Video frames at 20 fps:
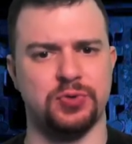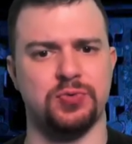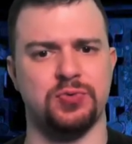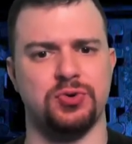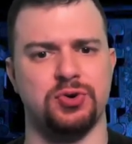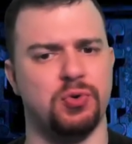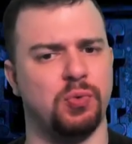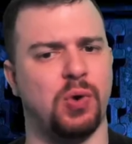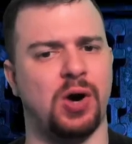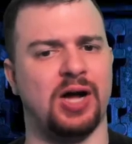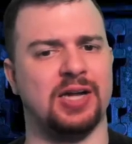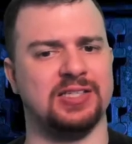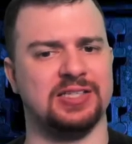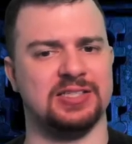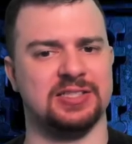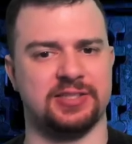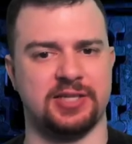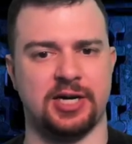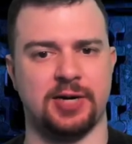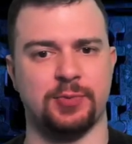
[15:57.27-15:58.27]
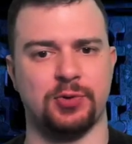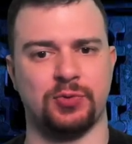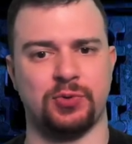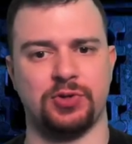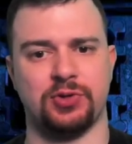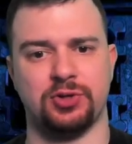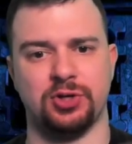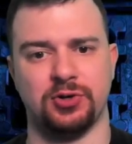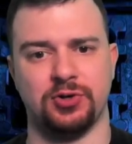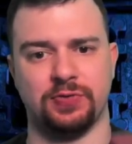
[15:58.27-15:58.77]
nuances there between
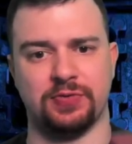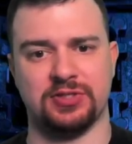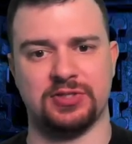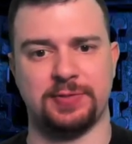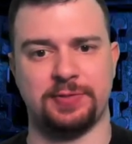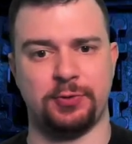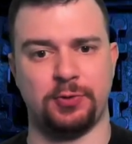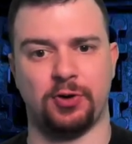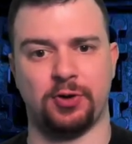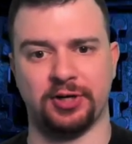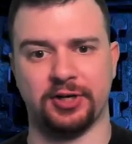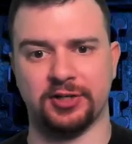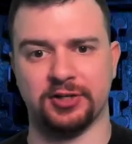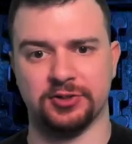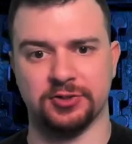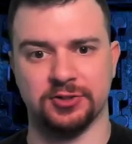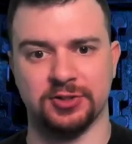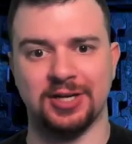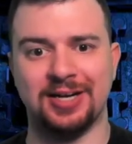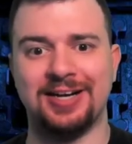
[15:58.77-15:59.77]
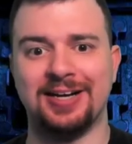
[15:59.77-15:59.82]
the two different CPU architectures,